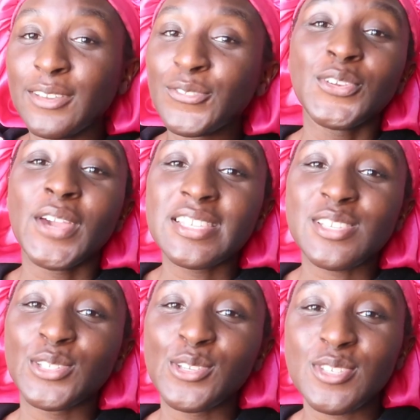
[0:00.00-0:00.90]
And if you
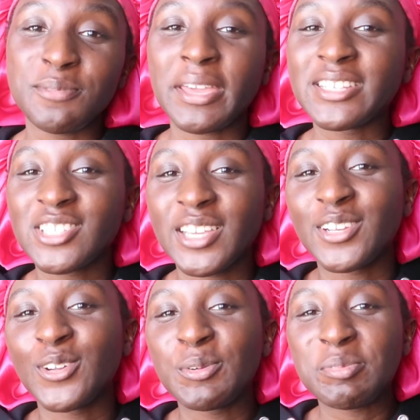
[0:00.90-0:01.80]
guys are new to my
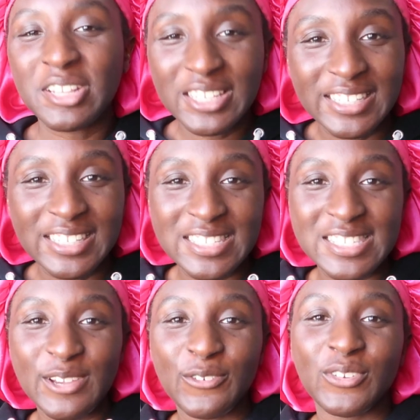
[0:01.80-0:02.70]
channel,
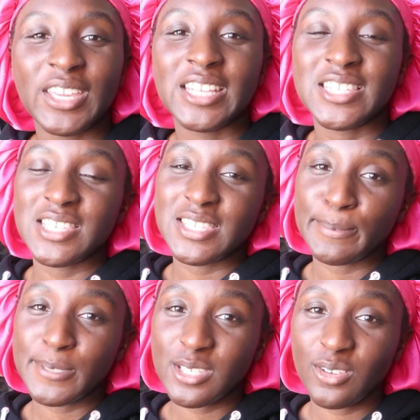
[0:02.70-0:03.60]
please don't forget to
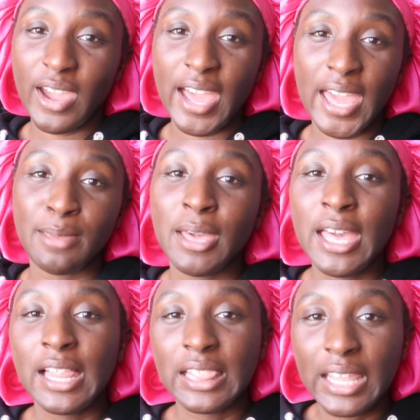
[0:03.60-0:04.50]
subscribe,
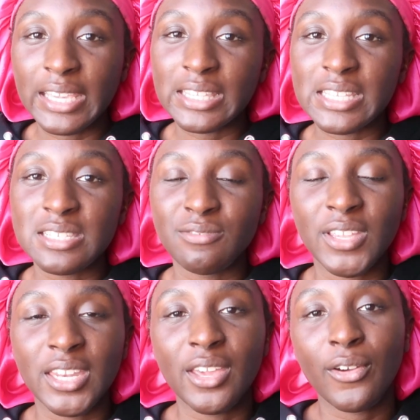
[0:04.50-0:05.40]
like this
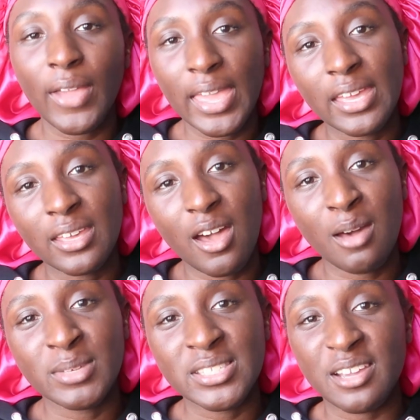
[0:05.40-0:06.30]
video, and
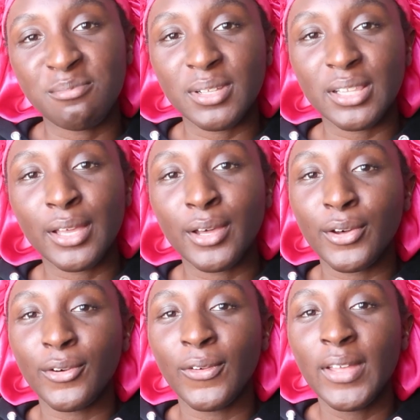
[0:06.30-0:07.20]
comment down
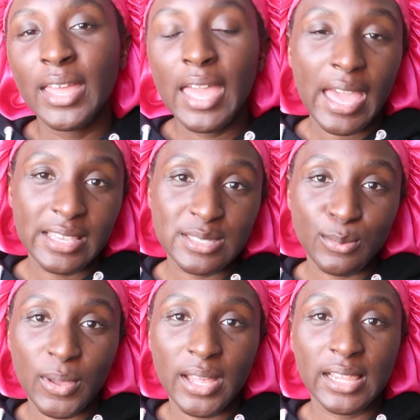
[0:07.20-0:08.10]
below
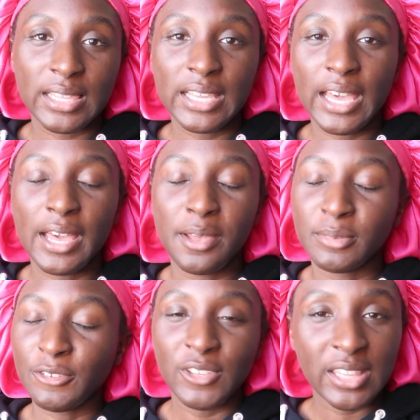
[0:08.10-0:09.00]
as well
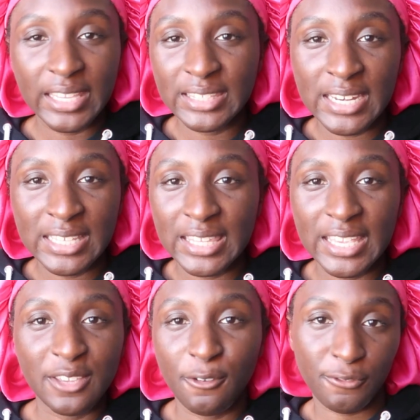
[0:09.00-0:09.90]
if you liked
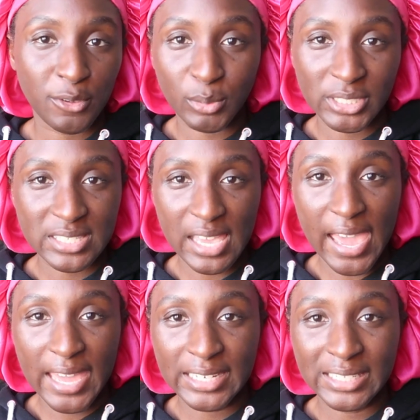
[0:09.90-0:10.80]
anything, if you wanted to
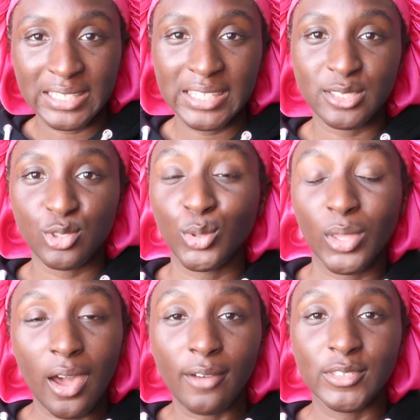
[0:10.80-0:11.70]
add anything to
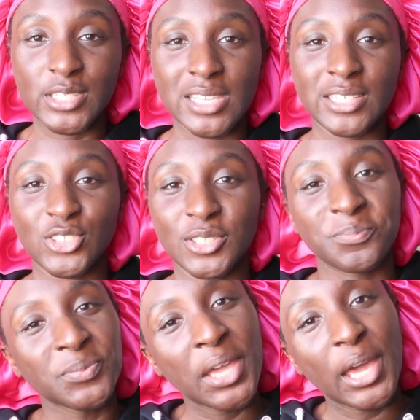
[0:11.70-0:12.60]
the
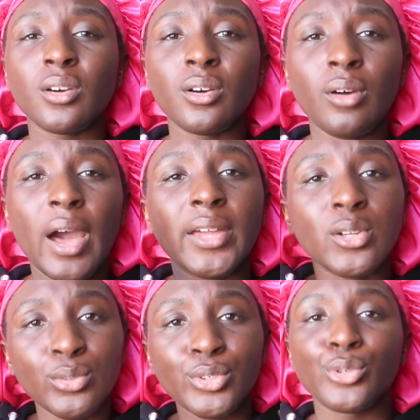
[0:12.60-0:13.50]
conversation. So I
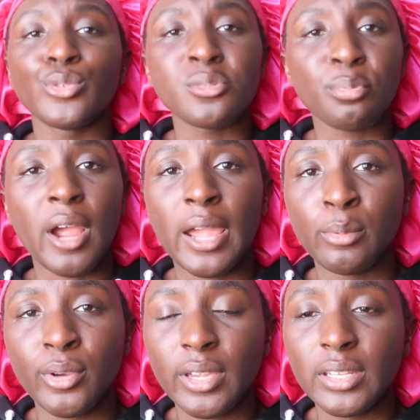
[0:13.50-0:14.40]
don't use
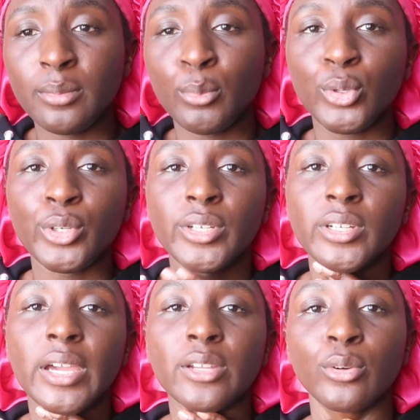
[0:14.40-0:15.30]
primer
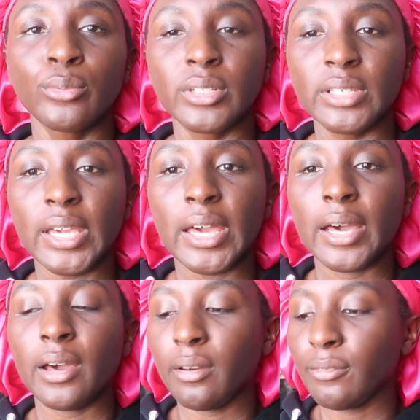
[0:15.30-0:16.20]
anymore. I don't really
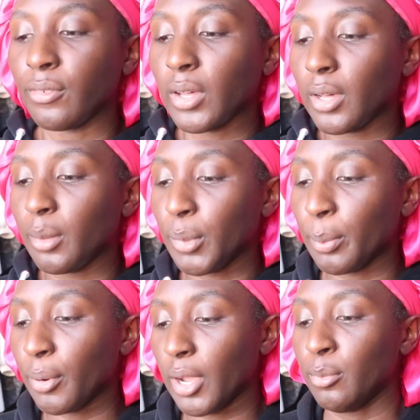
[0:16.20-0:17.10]
have
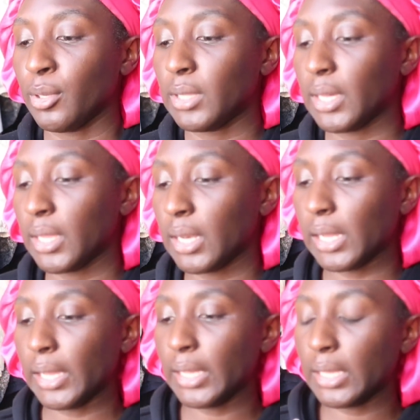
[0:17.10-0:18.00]
a primer that
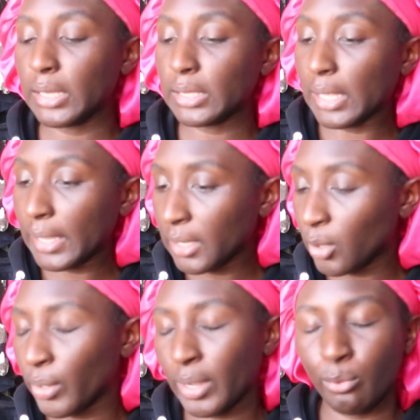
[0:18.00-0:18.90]
I
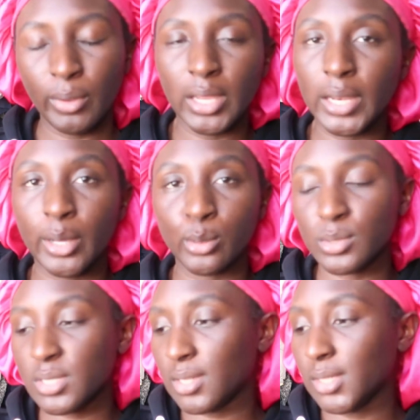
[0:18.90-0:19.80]
like, or I ran
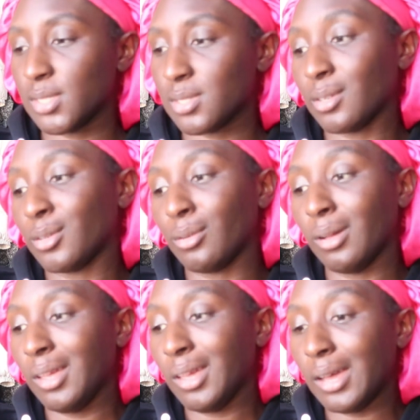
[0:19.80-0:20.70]
out, and
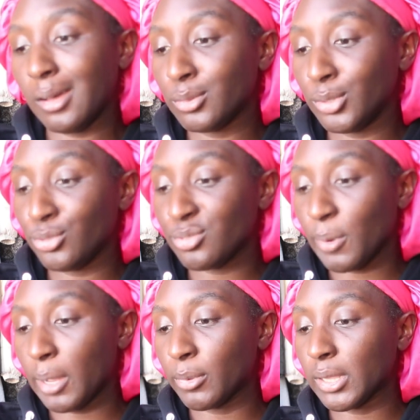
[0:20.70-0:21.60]
so I don't use
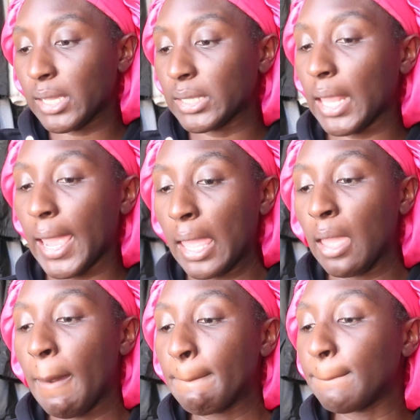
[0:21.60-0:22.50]
primer like that.
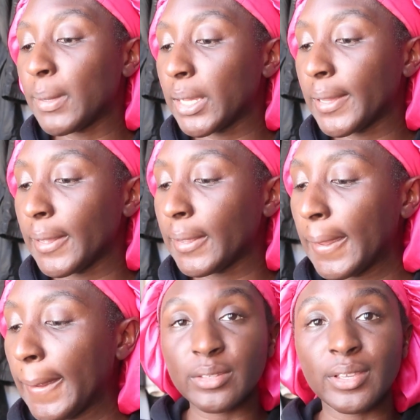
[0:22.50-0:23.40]

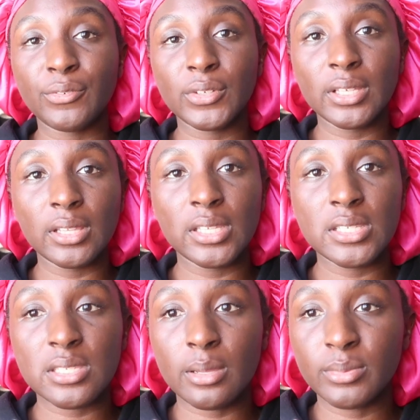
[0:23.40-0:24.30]
But I
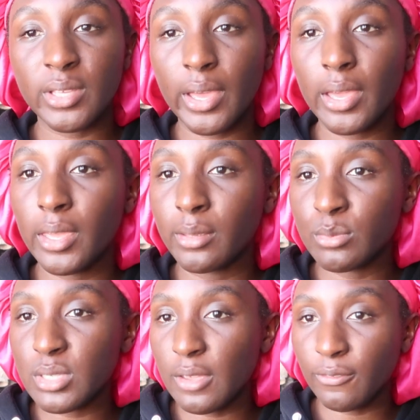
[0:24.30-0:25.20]
definitely
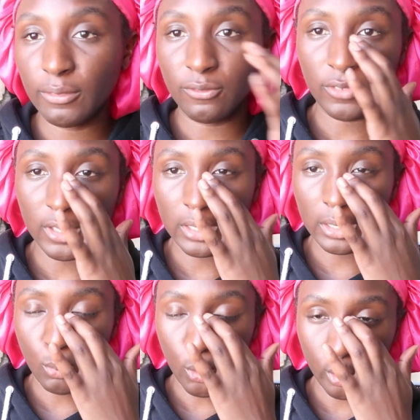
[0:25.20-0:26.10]
sometimes, if I'm
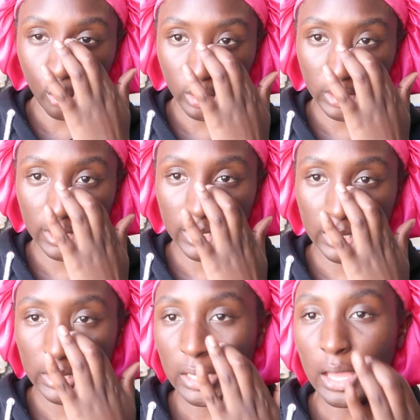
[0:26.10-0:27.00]
feeling more
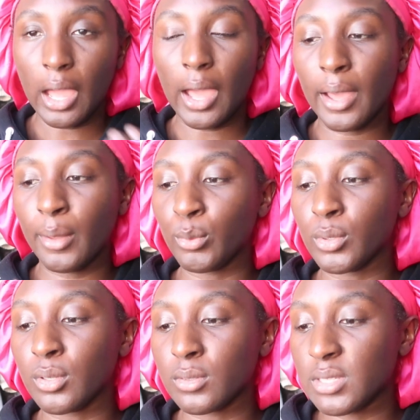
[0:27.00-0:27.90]
oily, I
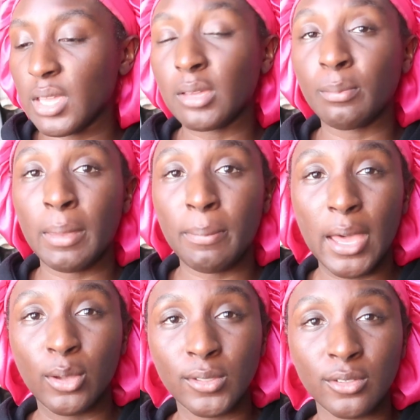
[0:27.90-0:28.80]
will take my
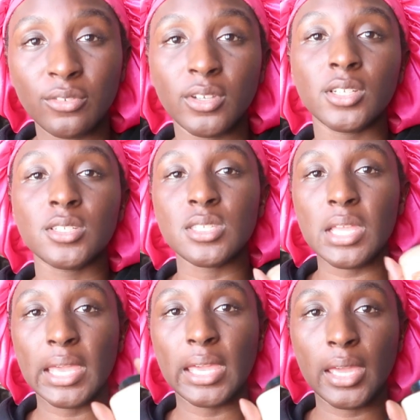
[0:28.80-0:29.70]
powder first
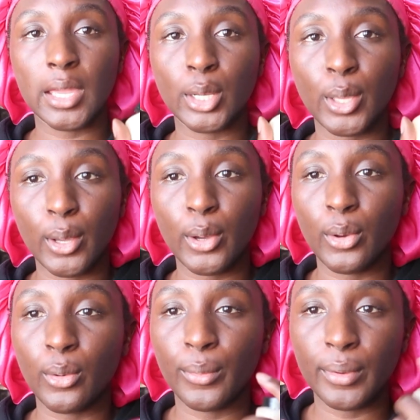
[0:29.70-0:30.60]
and
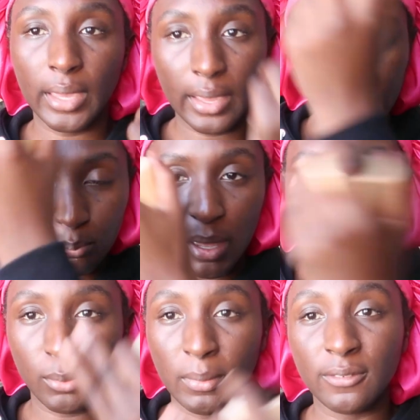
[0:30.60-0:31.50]
go and
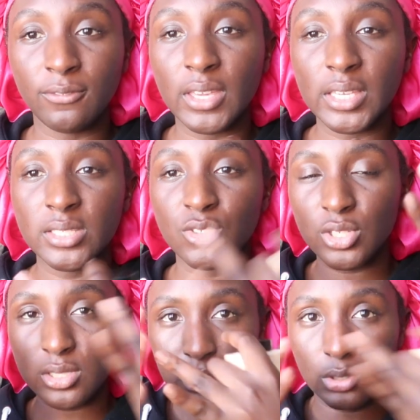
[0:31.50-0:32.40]
powder my face
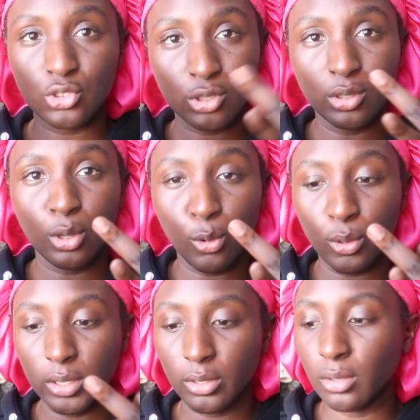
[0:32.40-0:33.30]
just to control the
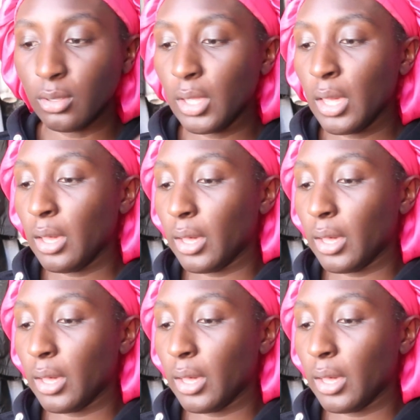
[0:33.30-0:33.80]
oil